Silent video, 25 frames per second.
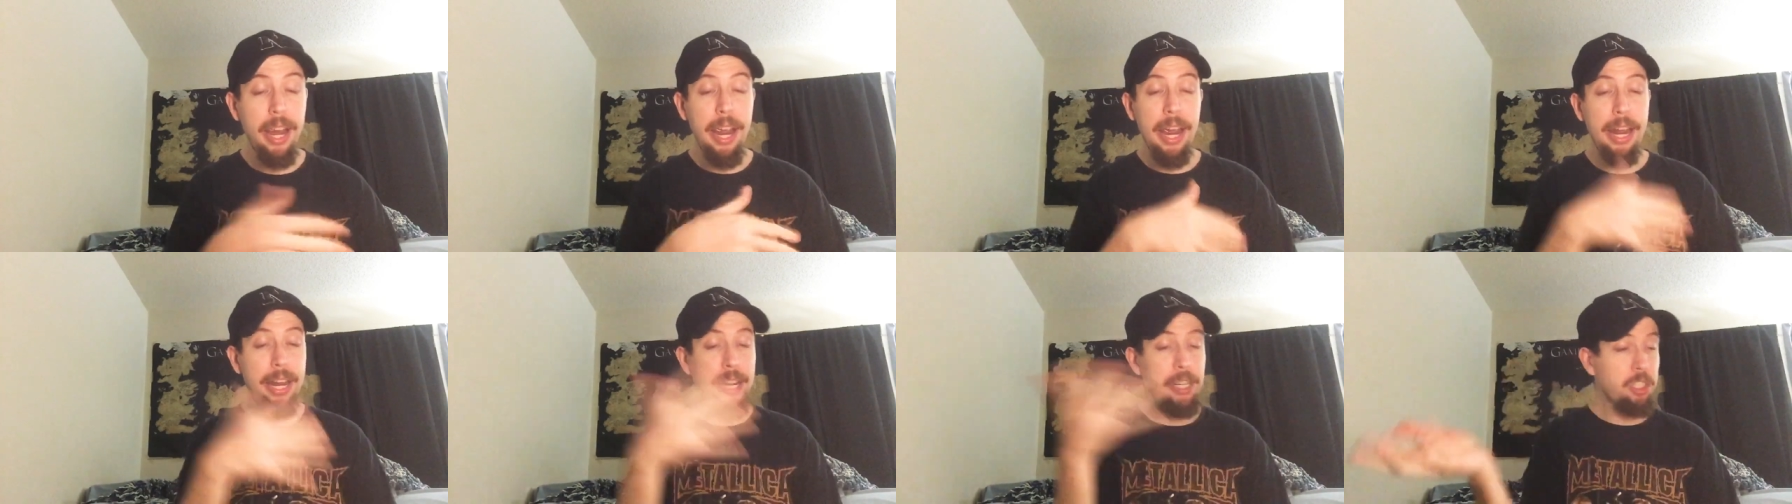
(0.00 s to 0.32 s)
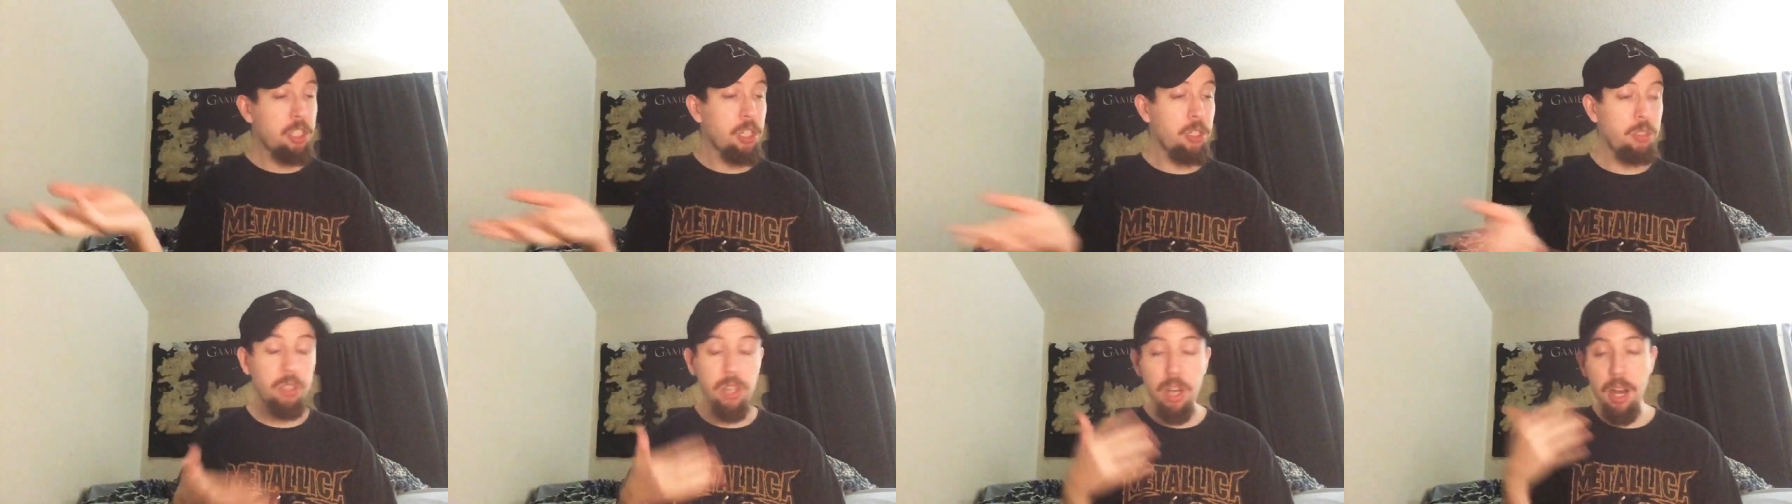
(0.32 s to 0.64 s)
And
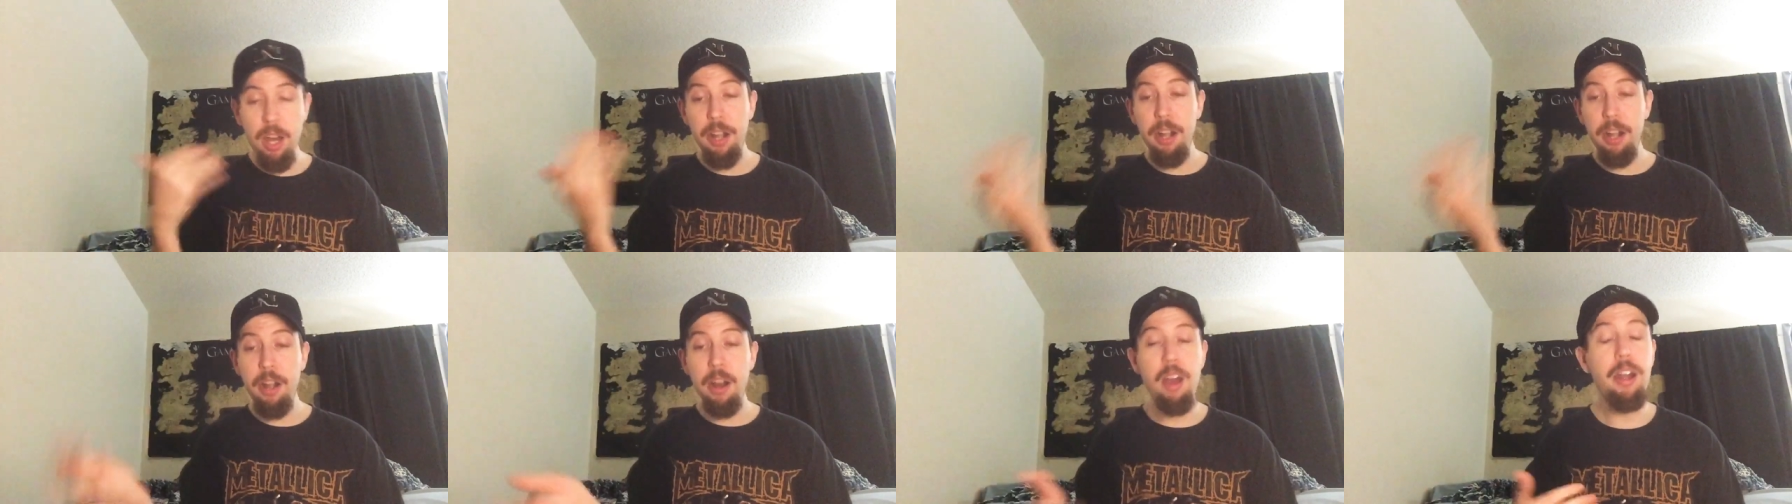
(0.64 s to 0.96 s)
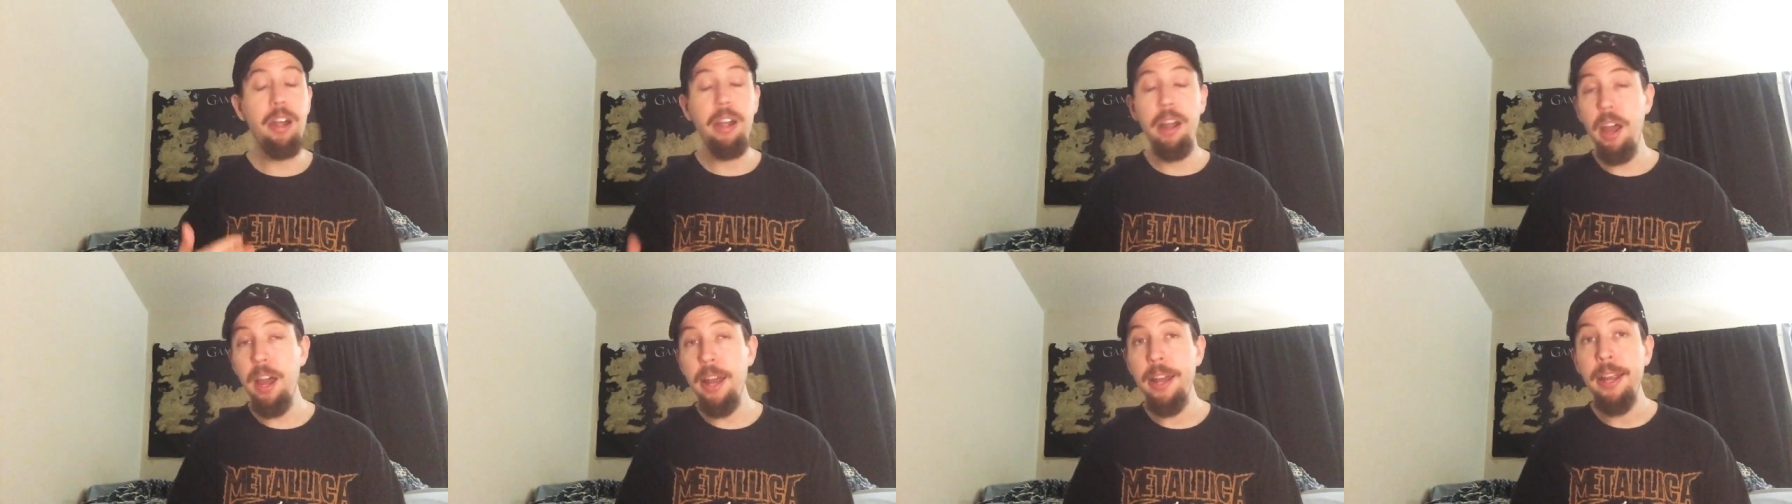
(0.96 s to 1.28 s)
this goes on and
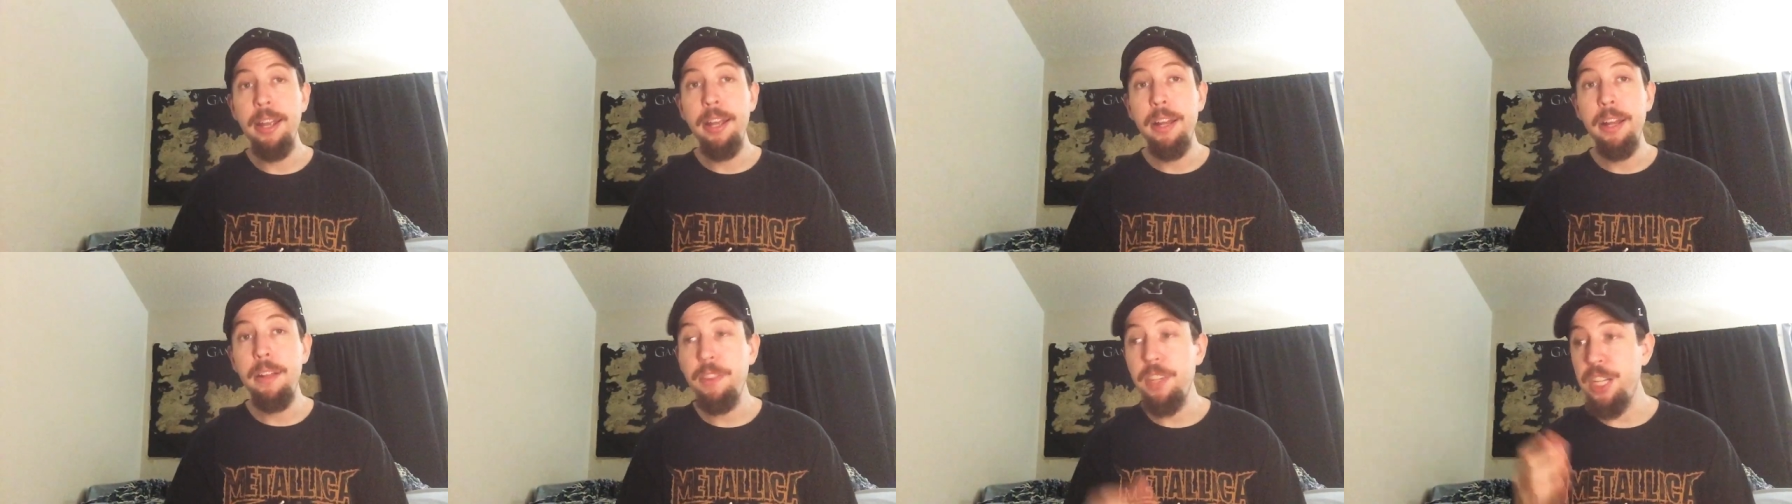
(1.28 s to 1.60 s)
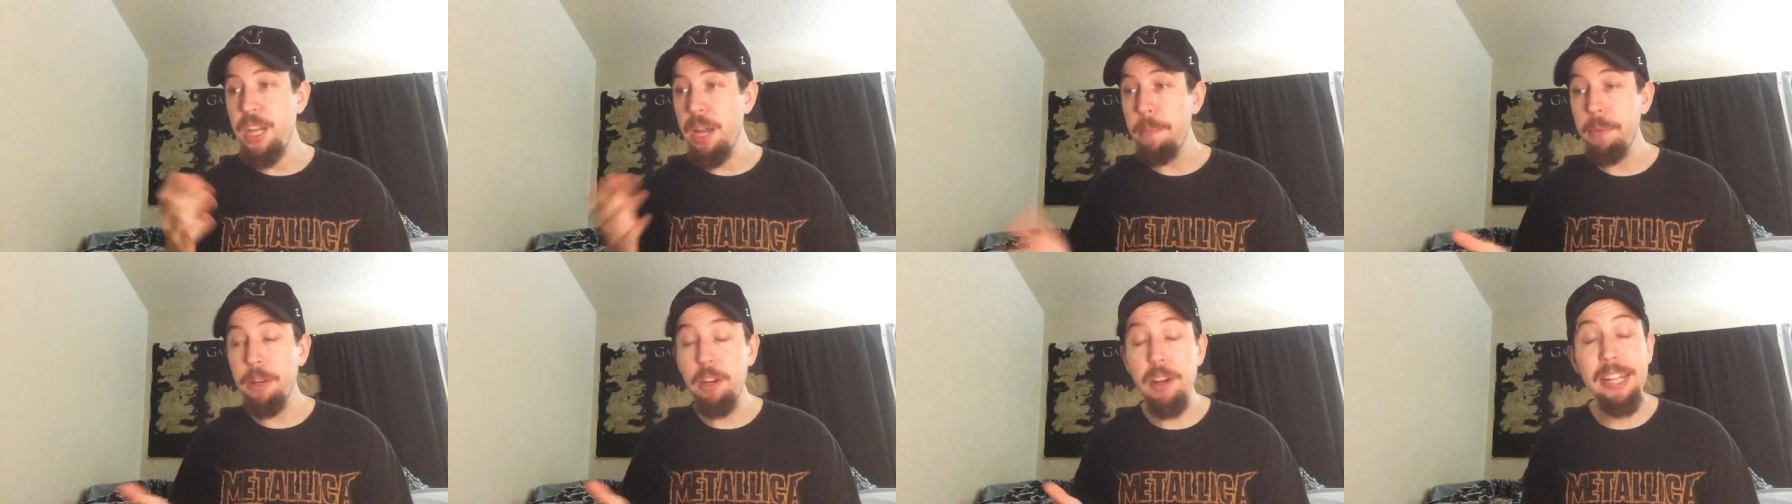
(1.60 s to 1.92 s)
on and on. The
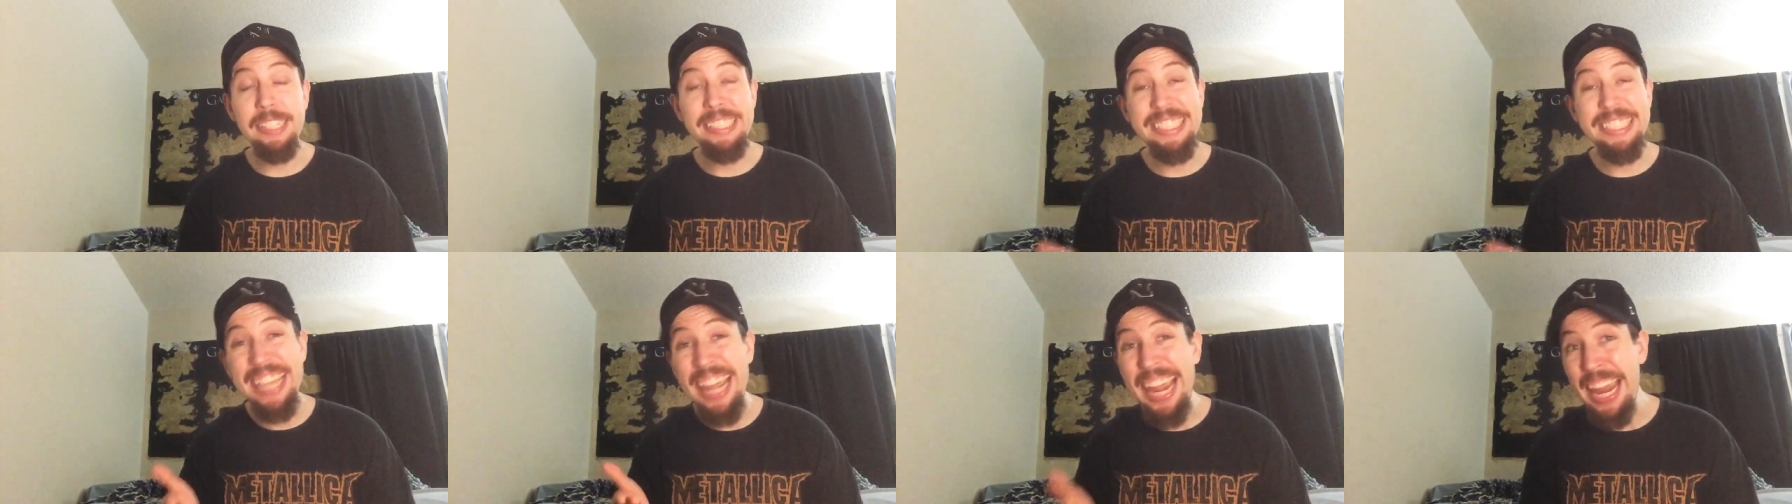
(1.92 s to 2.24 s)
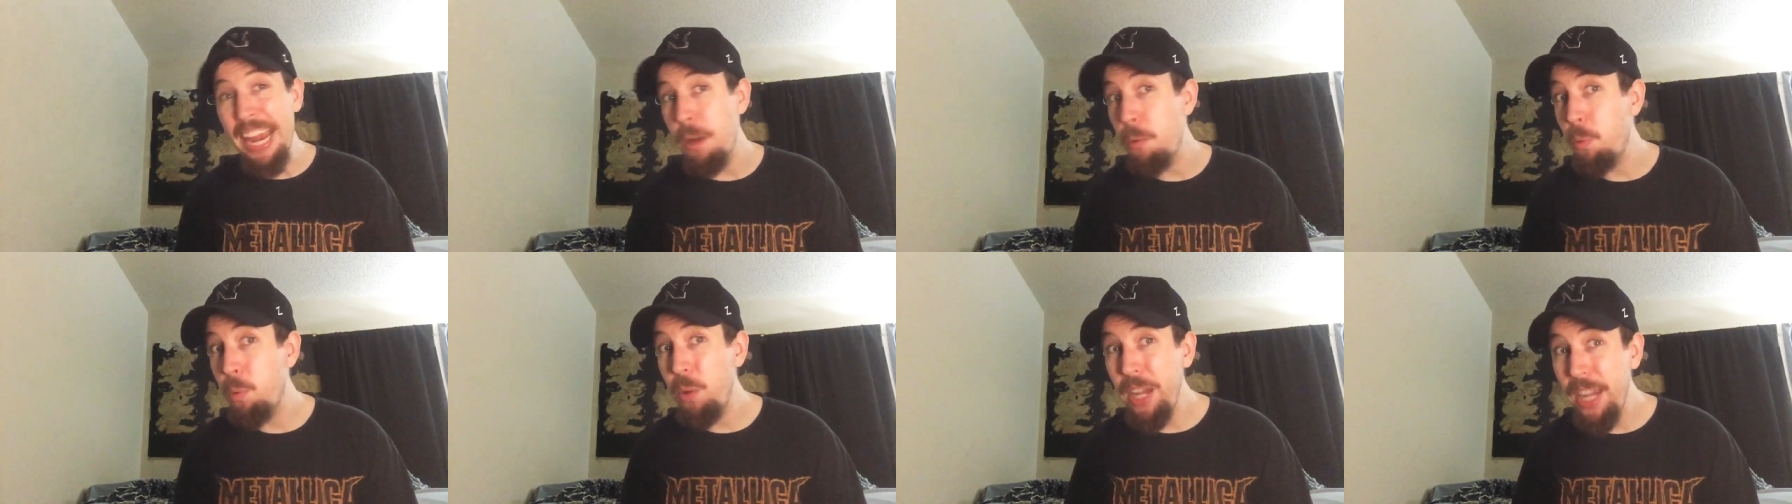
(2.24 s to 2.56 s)
Democrats
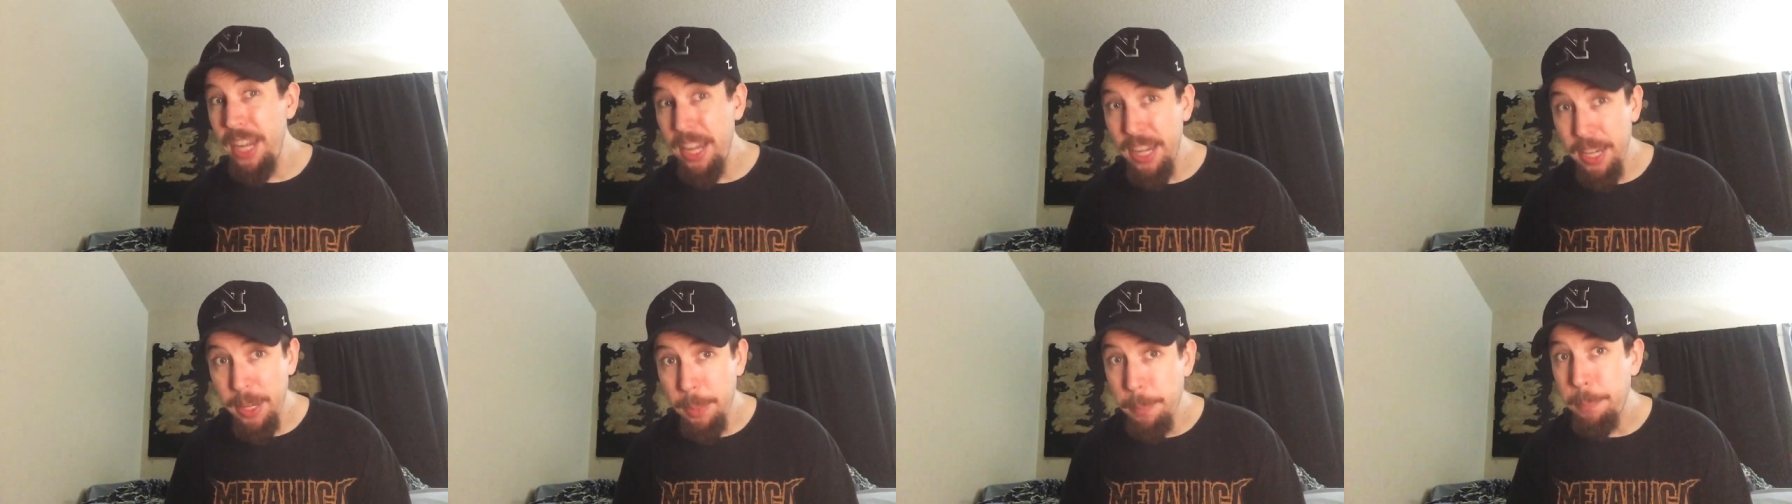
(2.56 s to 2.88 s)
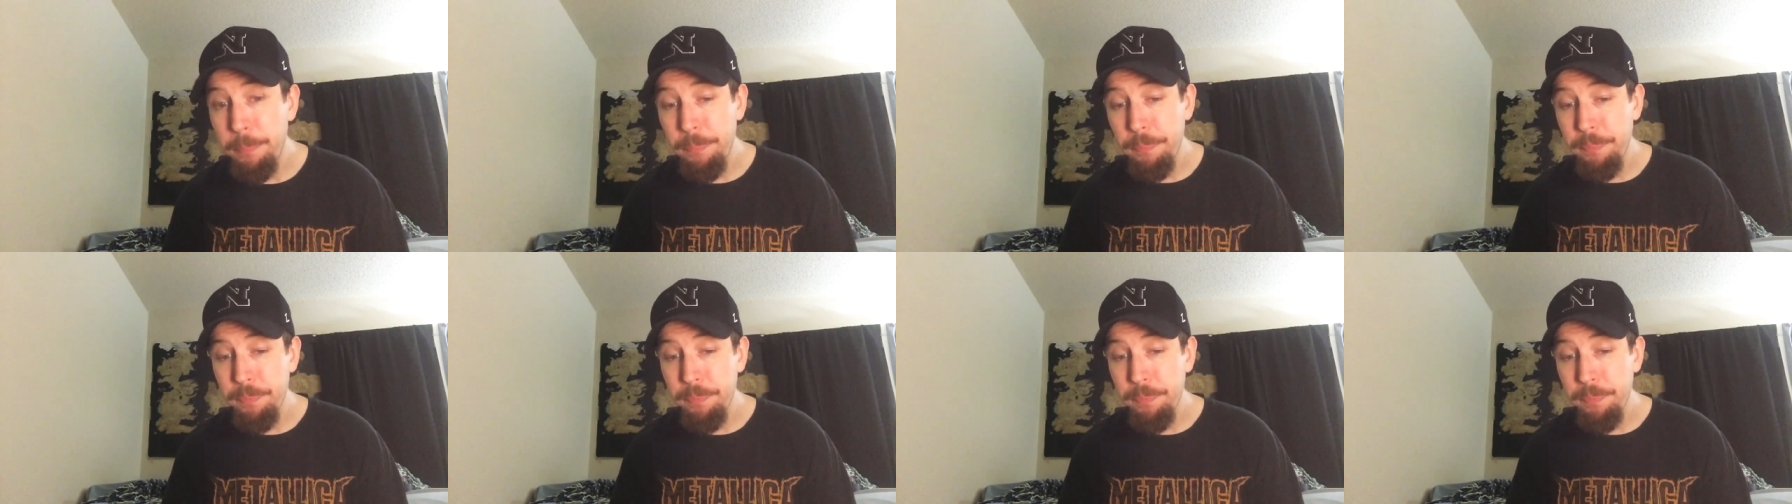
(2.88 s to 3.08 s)
can't win